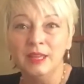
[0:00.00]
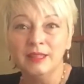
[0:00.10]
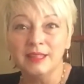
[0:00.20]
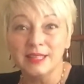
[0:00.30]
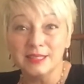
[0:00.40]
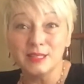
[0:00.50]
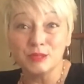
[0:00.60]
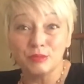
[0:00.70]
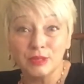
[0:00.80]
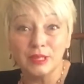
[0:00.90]
then this
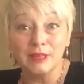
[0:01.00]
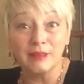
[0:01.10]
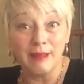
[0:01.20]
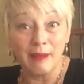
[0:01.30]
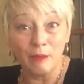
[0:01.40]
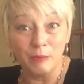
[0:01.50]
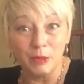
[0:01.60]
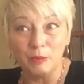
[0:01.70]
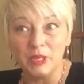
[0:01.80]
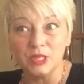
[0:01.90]
is really going to help
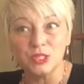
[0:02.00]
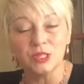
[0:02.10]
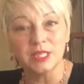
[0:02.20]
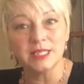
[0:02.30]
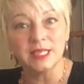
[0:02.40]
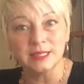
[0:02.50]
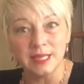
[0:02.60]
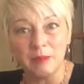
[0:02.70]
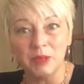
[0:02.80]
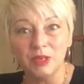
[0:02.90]
you, because you're going to set
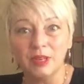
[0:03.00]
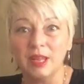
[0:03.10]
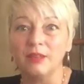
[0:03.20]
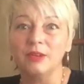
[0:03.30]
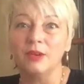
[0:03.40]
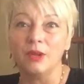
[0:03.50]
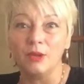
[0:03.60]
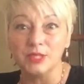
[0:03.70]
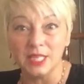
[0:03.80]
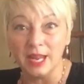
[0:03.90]
time in your calendar to
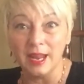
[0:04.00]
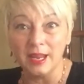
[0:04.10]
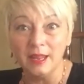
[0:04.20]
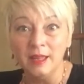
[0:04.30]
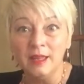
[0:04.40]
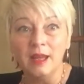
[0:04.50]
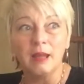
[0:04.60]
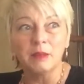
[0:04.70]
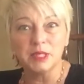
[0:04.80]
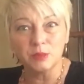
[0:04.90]
go, today,
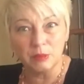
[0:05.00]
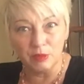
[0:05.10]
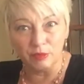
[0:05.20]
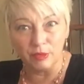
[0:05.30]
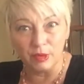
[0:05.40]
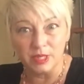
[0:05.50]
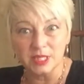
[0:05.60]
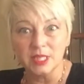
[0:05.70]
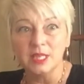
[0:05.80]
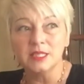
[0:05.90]
I'm going to sweep the floors.